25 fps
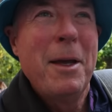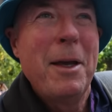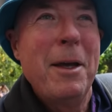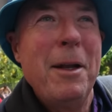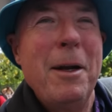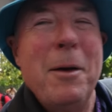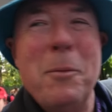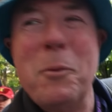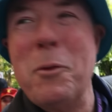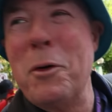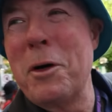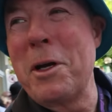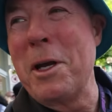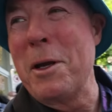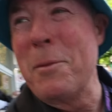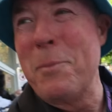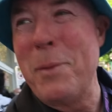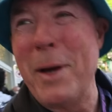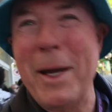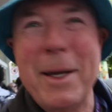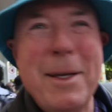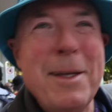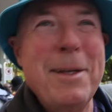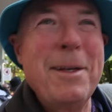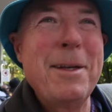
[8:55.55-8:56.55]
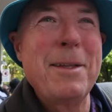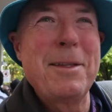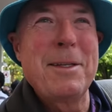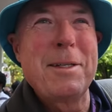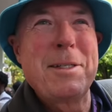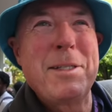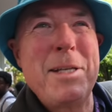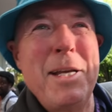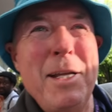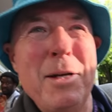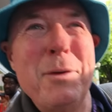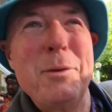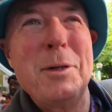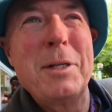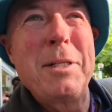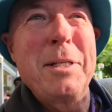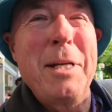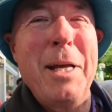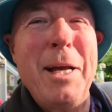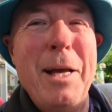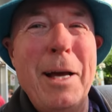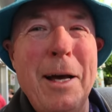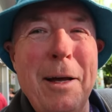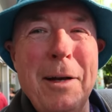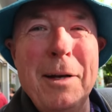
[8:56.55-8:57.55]
and I'm walking back into the centre of
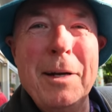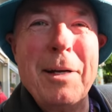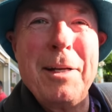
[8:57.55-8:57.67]
town.